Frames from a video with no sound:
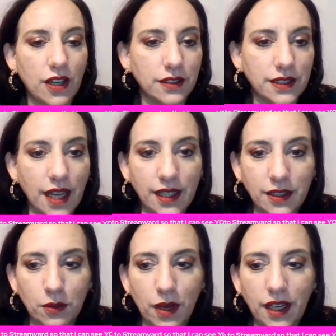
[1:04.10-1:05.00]
not signing
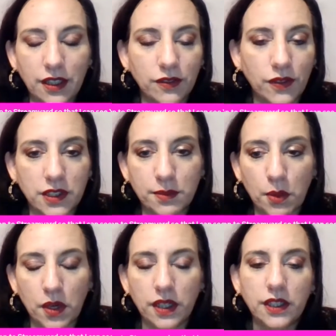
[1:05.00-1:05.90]
away your
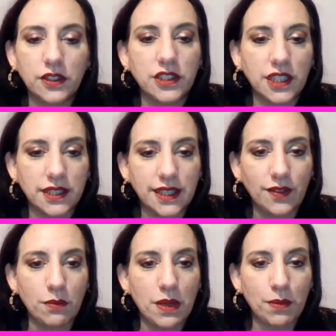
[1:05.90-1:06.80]
firstborn you're just
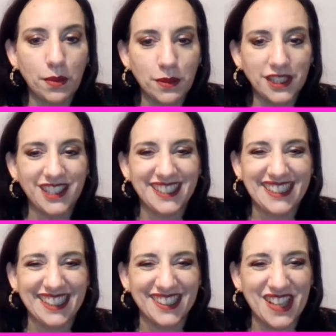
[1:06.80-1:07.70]
giving me permission to
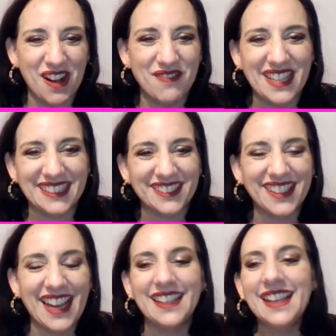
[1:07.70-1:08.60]
see your comments
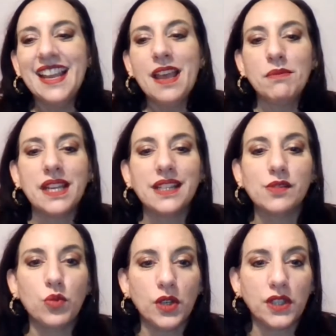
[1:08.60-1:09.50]
okay because
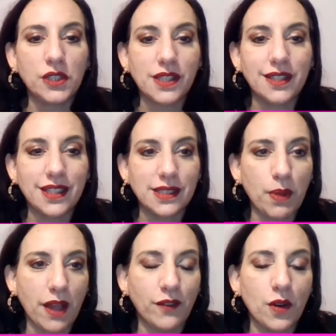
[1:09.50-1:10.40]
we're using this
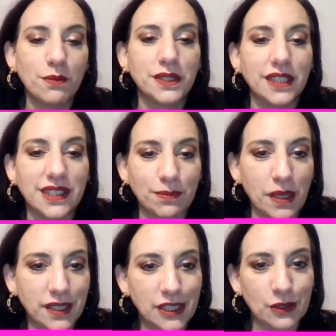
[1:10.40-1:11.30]
platform to
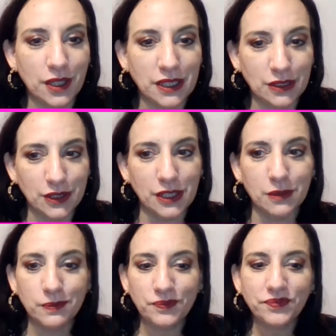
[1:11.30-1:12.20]
speak to you on
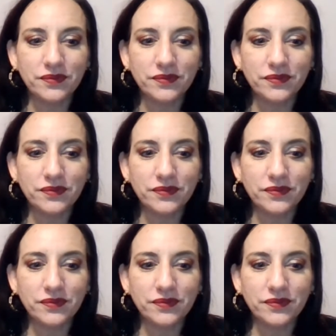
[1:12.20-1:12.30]
youtube